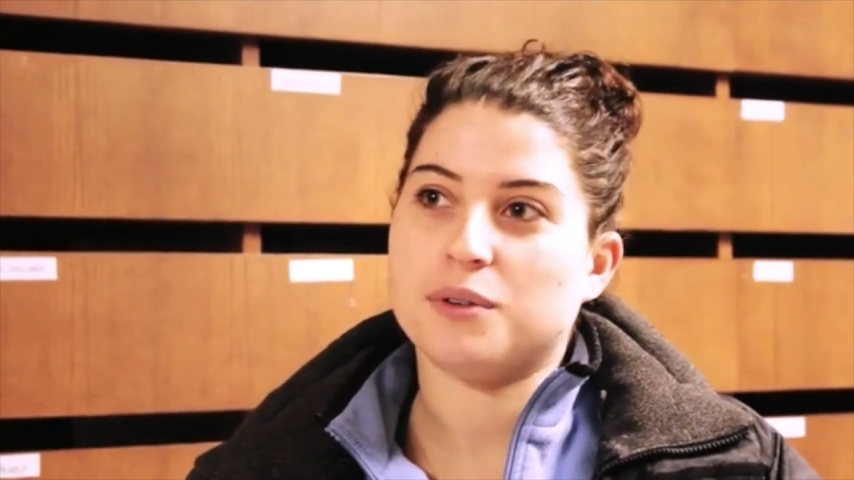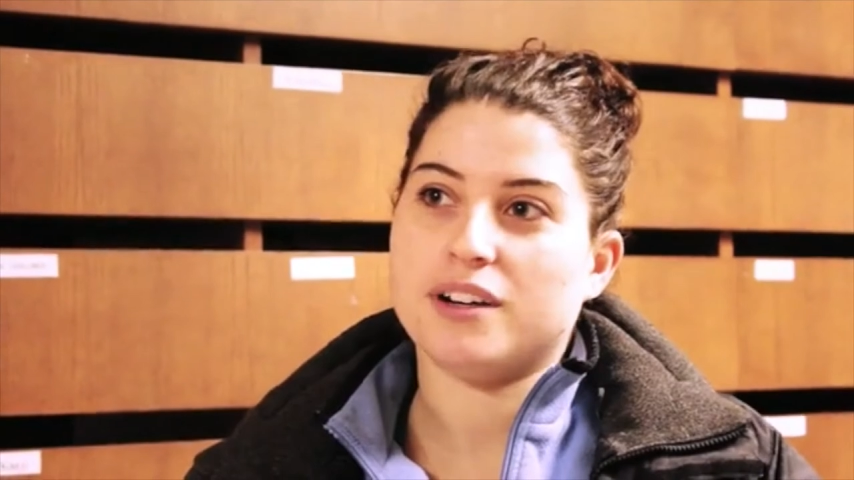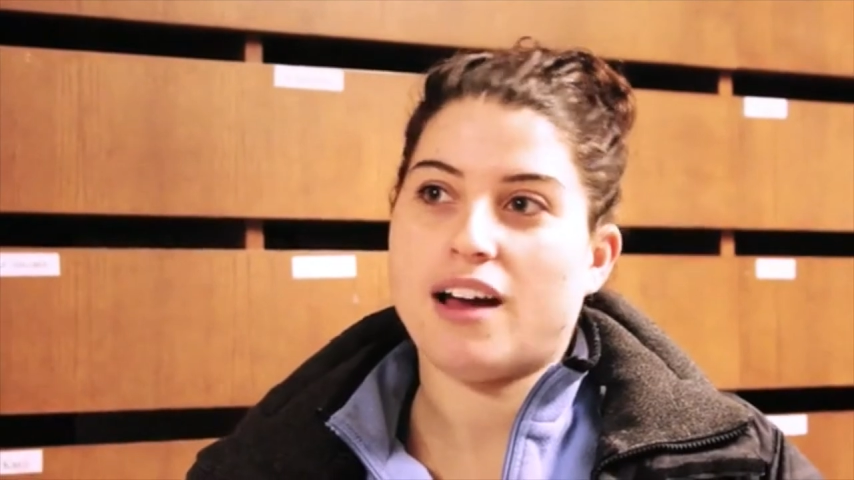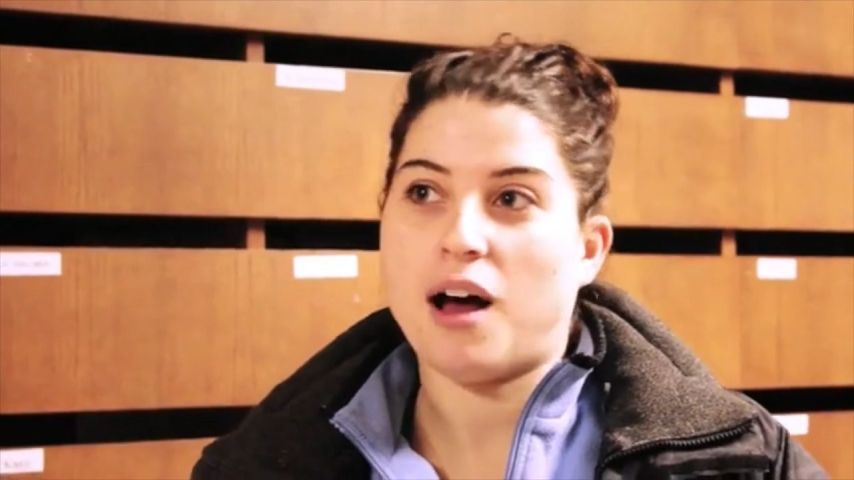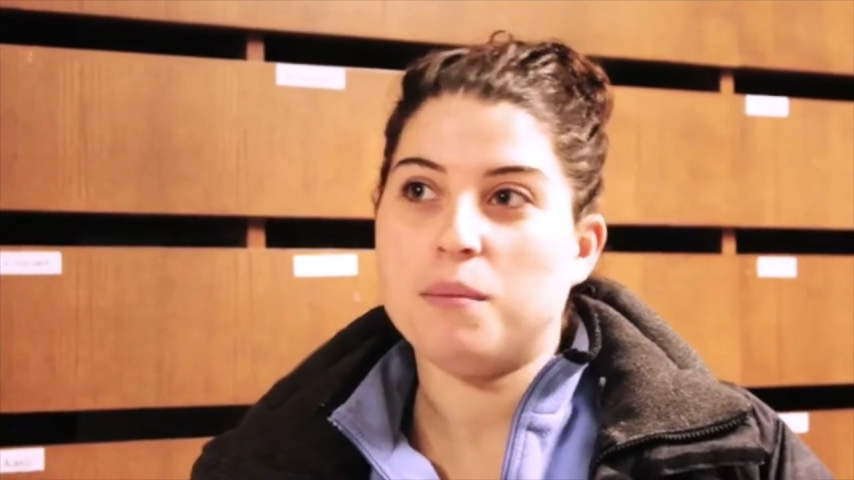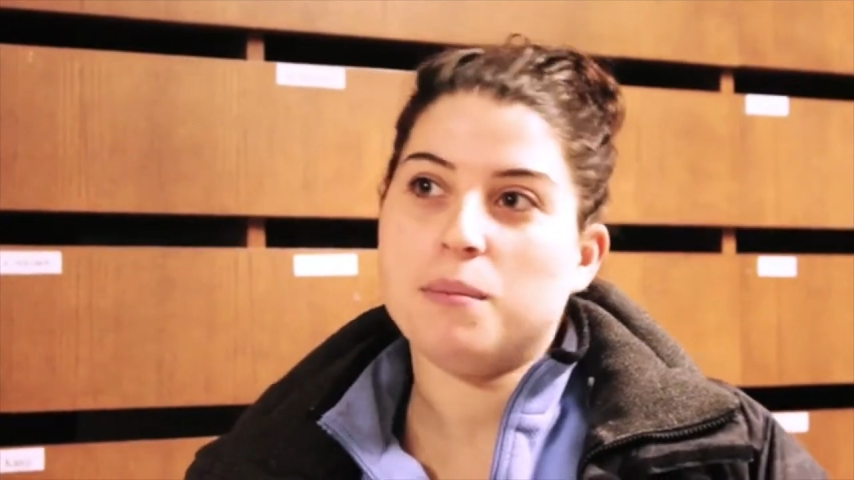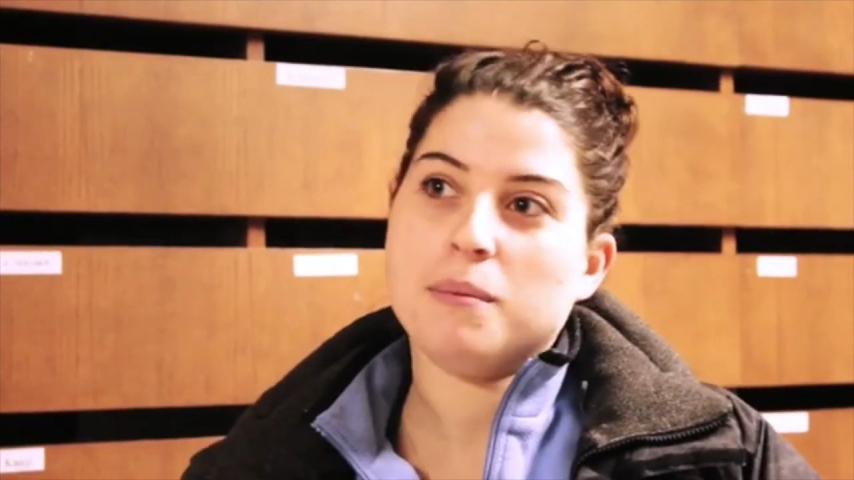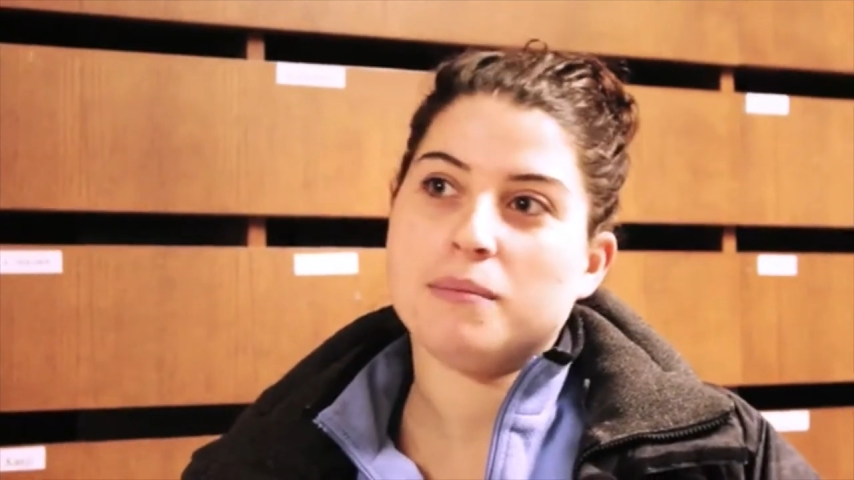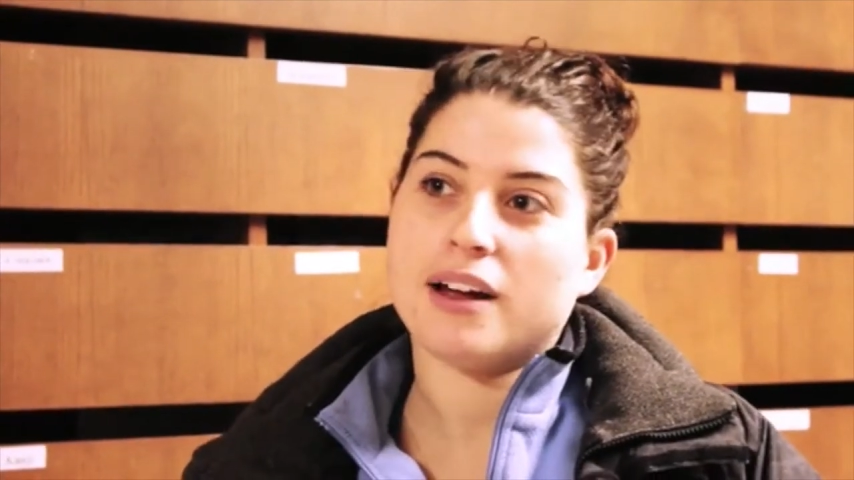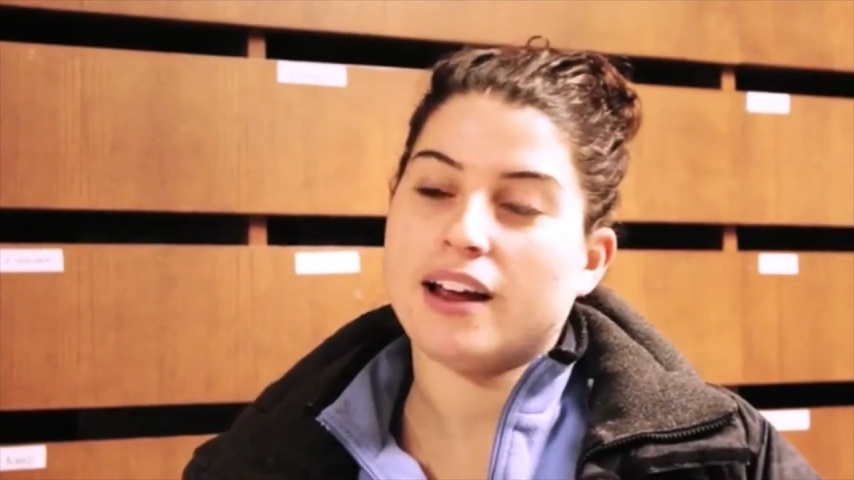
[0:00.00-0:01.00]
would help,
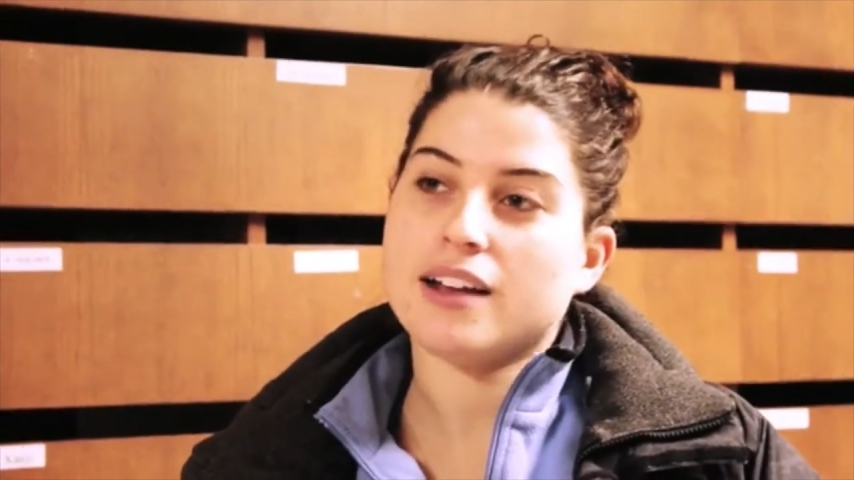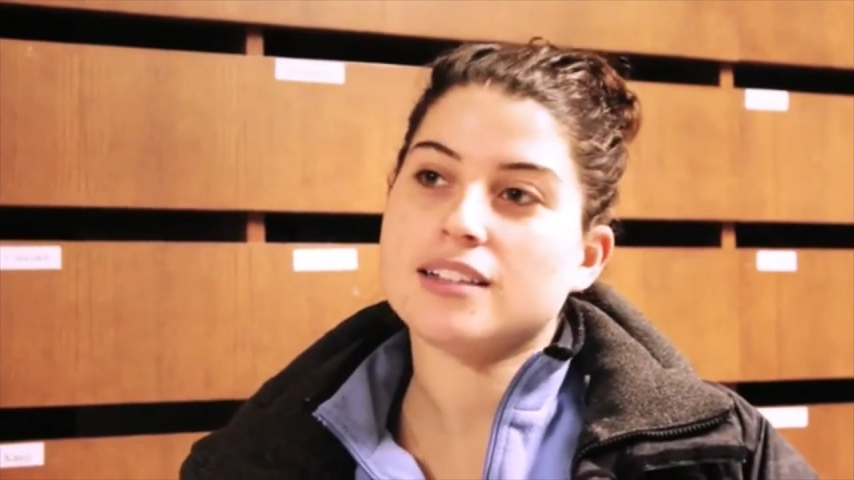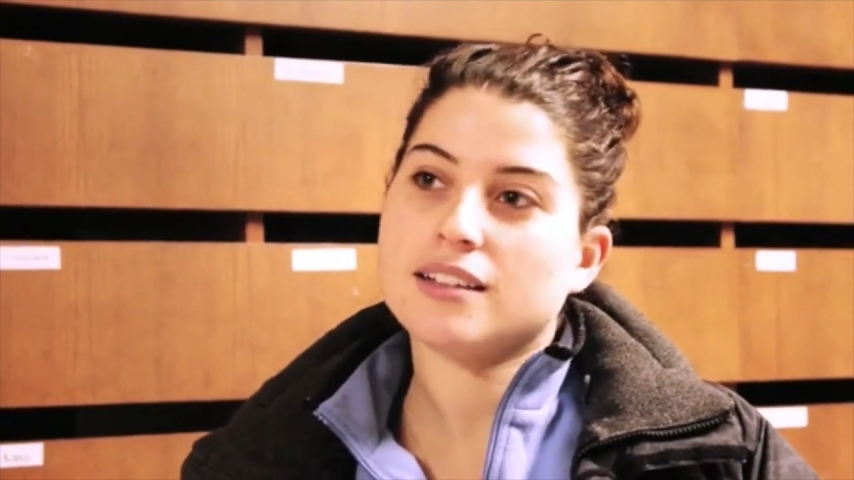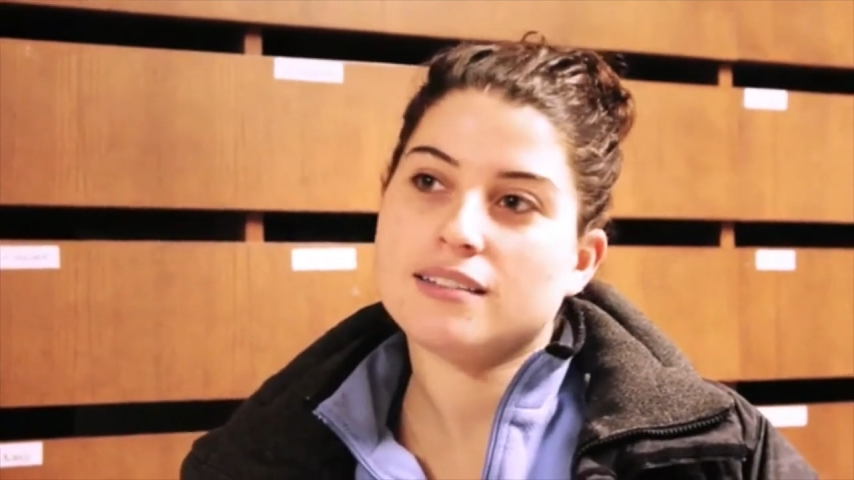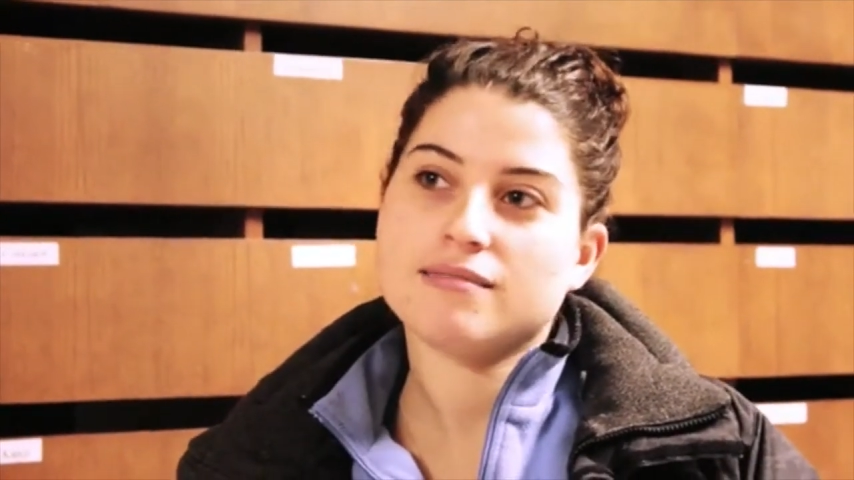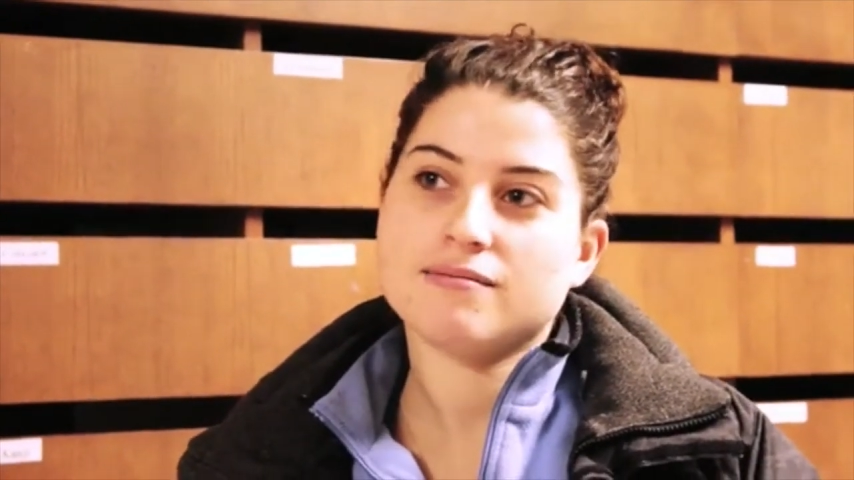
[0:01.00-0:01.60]
I guess.